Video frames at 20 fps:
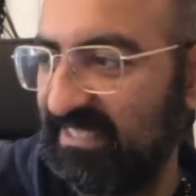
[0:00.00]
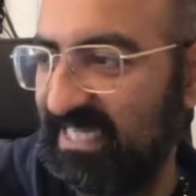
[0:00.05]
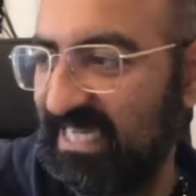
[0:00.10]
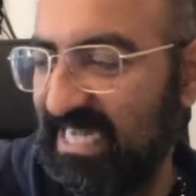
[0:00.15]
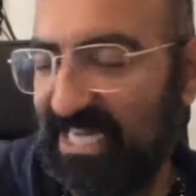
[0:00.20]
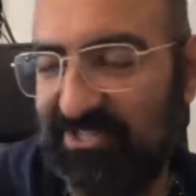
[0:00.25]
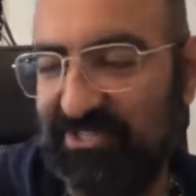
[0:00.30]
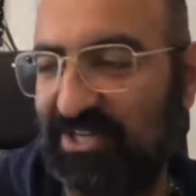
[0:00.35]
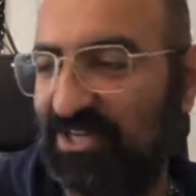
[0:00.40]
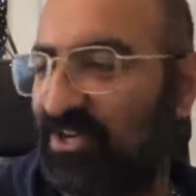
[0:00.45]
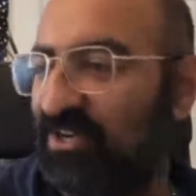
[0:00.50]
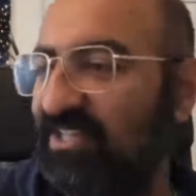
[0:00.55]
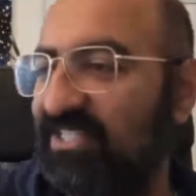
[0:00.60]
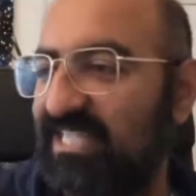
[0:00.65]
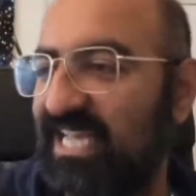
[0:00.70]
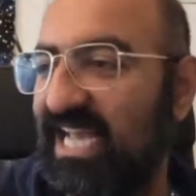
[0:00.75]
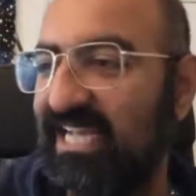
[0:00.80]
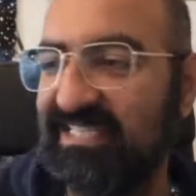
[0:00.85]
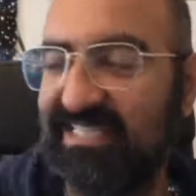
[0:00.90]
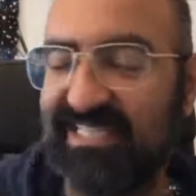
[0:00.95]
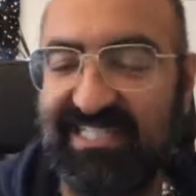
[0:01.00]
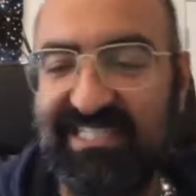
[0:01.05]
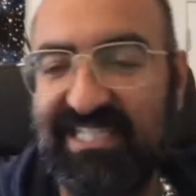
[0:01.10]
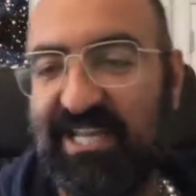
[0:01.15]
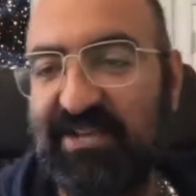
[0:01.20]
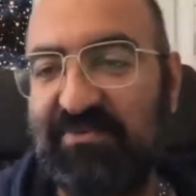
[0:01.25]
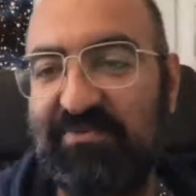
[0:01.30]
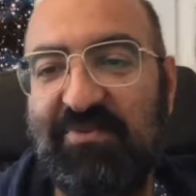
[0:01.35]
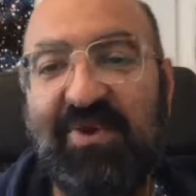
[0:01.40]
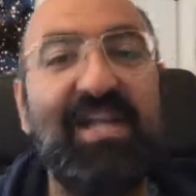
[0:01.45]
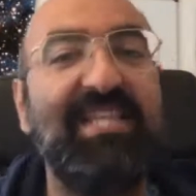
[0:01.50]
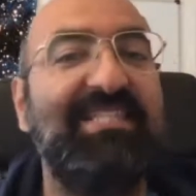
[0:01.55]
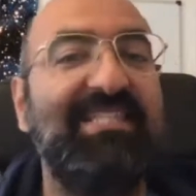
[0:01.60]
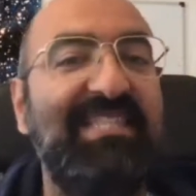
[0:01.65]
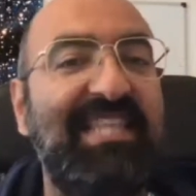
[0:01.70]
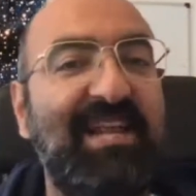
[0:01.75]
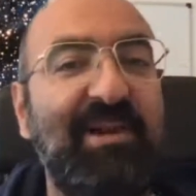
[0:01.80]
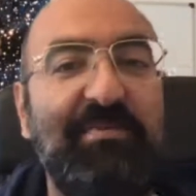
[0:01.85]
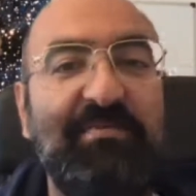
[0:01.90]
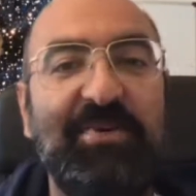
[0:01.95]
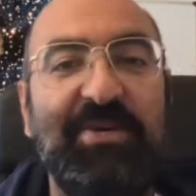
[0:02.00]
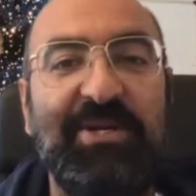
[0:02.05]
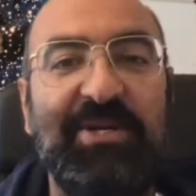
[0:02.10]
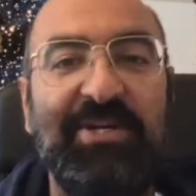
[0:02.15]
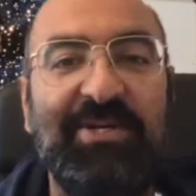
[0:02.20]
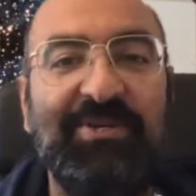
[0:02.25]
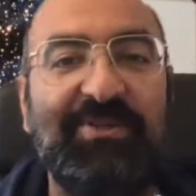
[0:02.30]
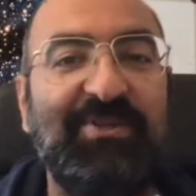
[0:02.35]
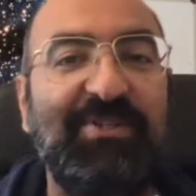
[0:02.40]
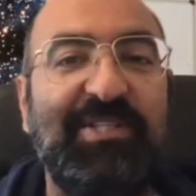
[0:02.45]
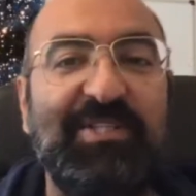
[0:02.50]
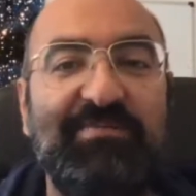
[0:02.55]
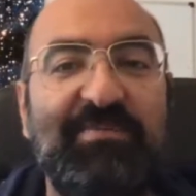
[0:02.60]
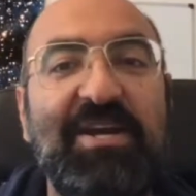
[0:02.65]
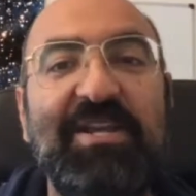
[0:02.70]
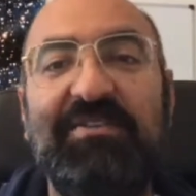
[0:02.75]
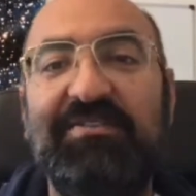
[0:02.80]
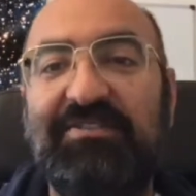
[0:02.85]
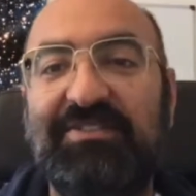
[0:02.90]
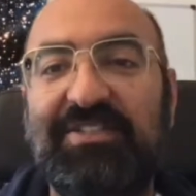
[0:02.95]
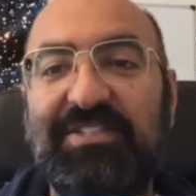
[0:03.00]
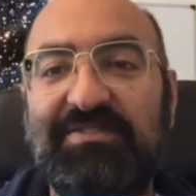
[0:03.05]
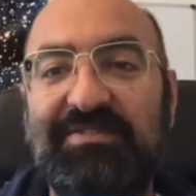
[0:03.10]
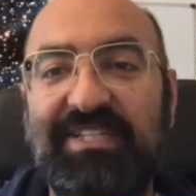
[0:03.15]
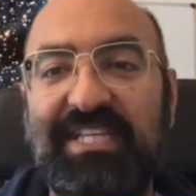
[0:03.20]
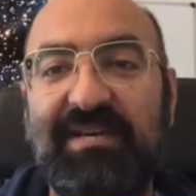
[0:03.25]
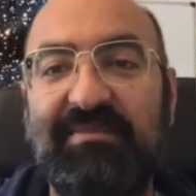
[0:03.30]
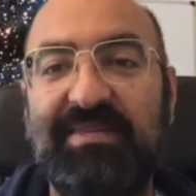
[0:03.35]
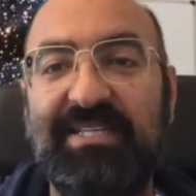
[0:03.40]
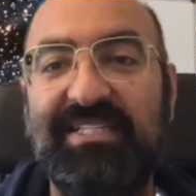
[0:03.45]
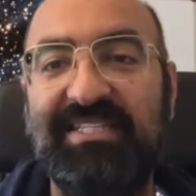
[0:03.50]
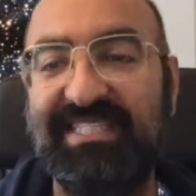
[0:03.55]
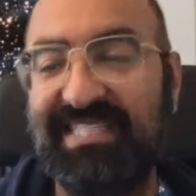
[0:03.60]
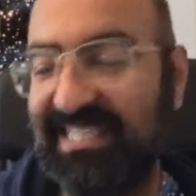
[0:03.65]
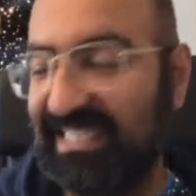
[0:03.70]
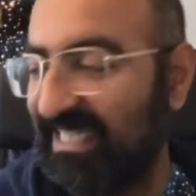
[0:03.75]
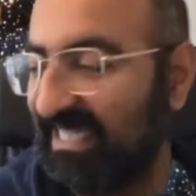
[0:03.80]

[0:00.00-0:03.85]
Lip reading: clicked on contact, and said, "Why isn't there a book called Mindfulness for Dummies?"